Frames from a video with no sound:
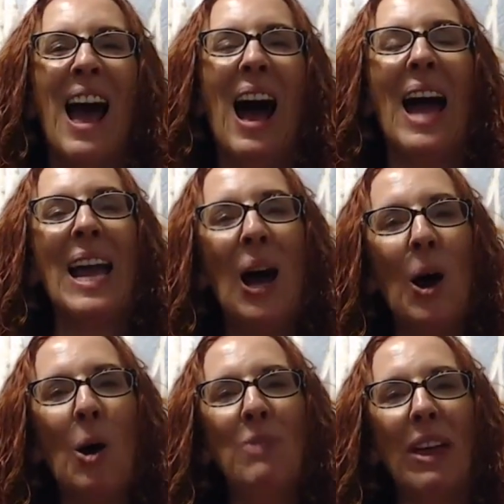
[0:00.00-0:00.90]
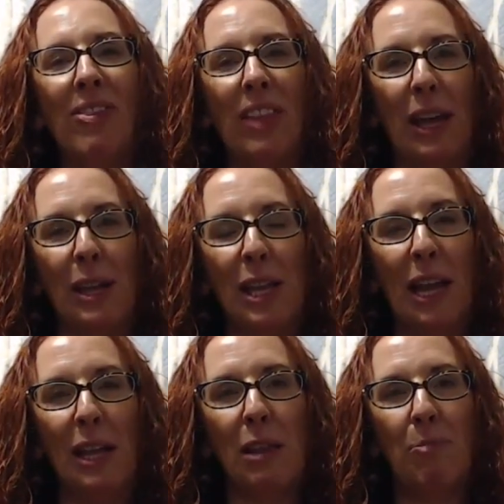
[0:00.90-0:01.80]
I hope that this
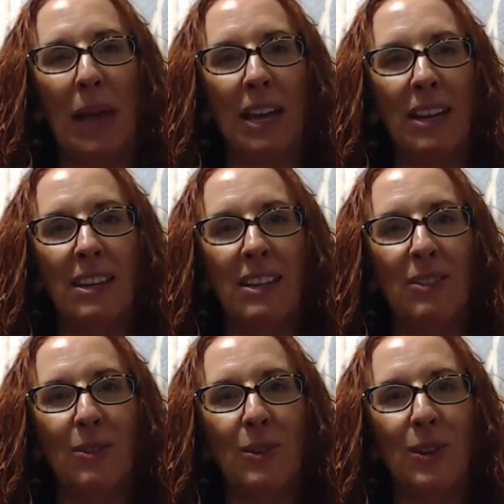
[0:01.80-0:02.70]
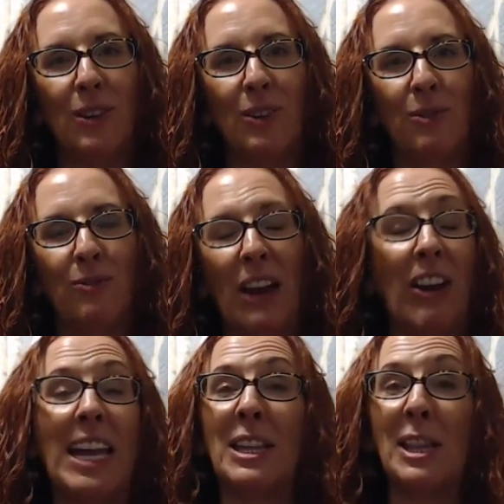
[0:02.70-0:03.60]
has been
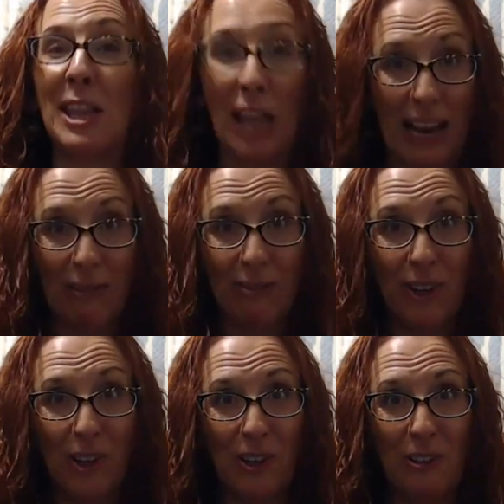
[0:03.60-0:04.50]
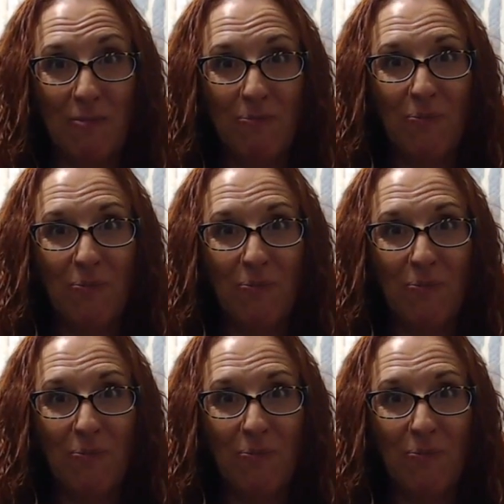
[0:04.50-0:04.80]
very insightful.